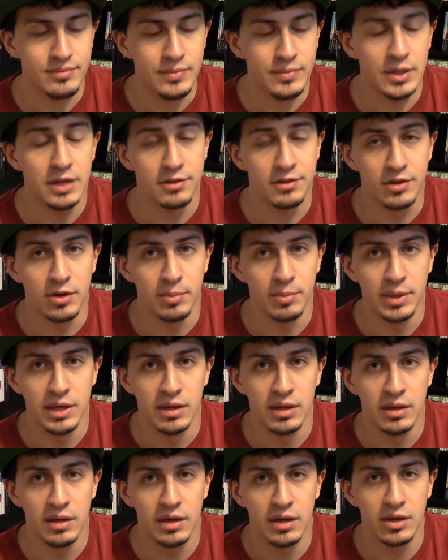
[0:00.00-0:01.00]
it's going to be
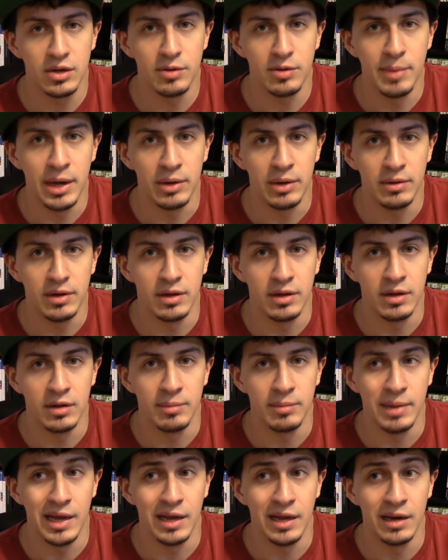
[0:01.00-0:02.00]
a good amount,
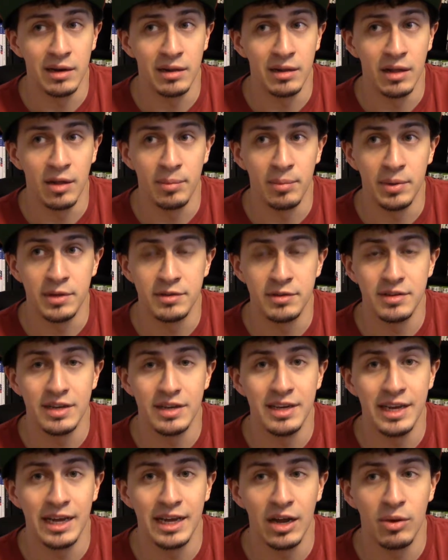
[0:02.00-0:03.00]
and it'll help us
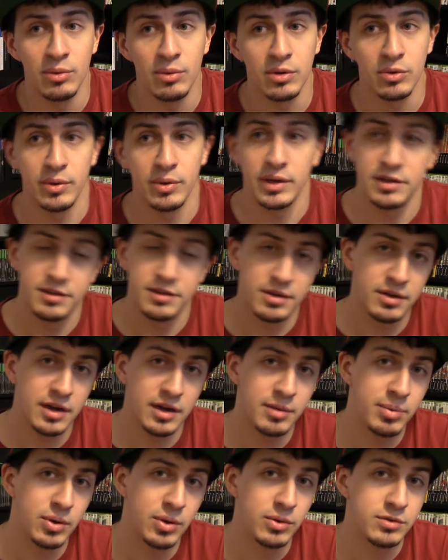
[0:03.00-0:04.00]
dig out real quick. Still got
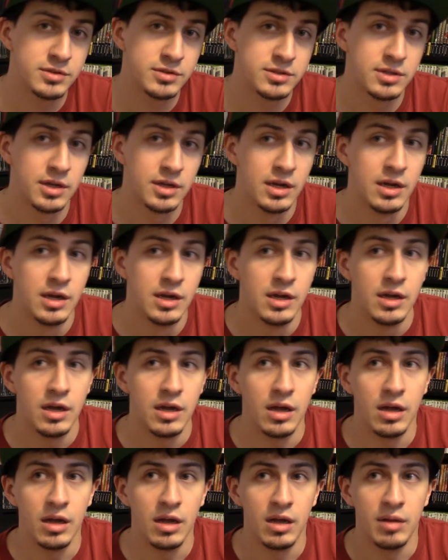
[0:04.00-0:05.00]
to post
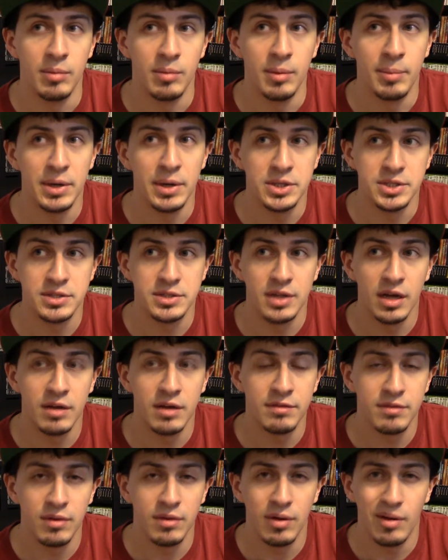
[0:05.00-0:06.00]
a bunch of
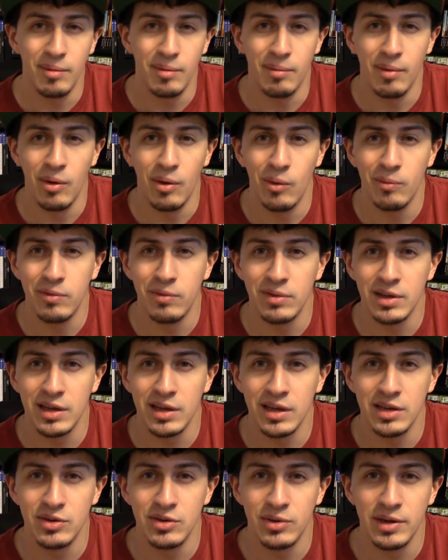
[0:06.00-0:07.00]
stuff. Hopefully I
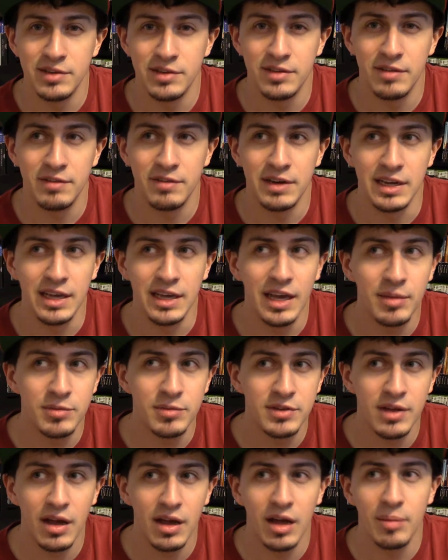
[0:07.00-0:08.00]
can trade stuff into
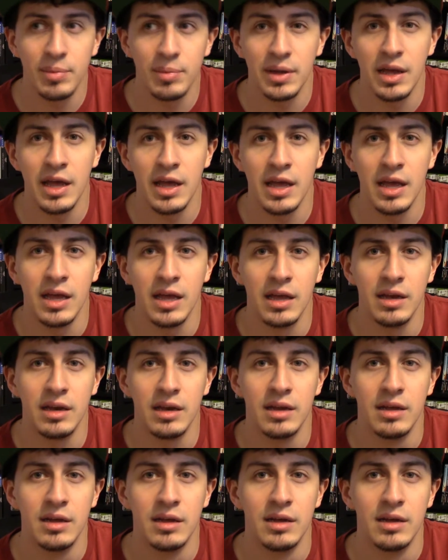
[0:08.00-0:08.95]
GameStop and